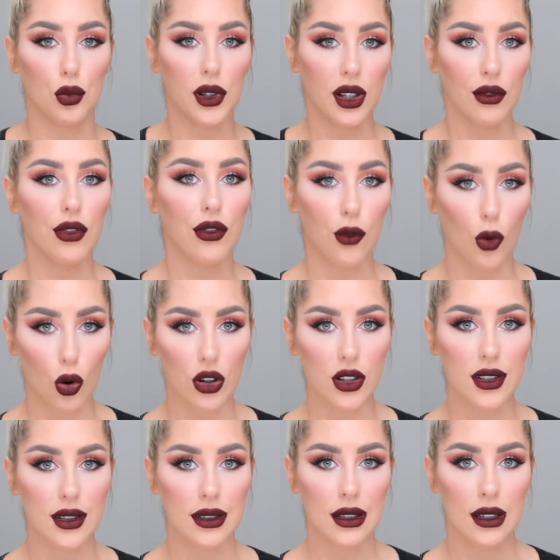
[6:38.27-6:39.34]

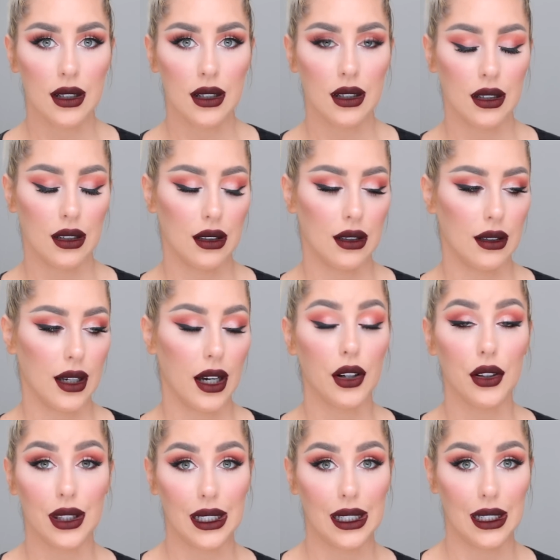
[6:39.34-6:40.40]
reinforce
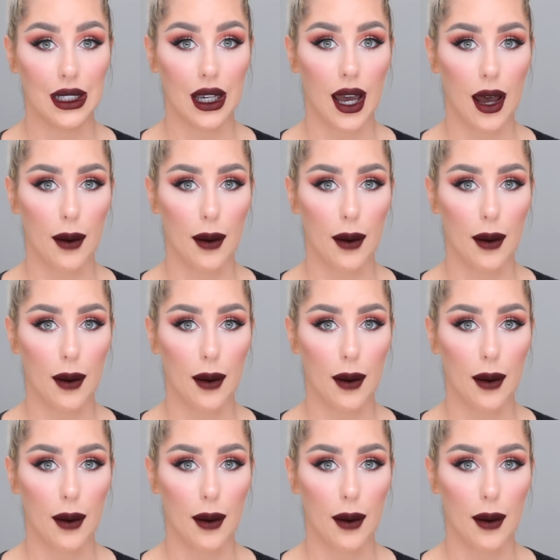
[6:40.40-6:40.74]
healthy eating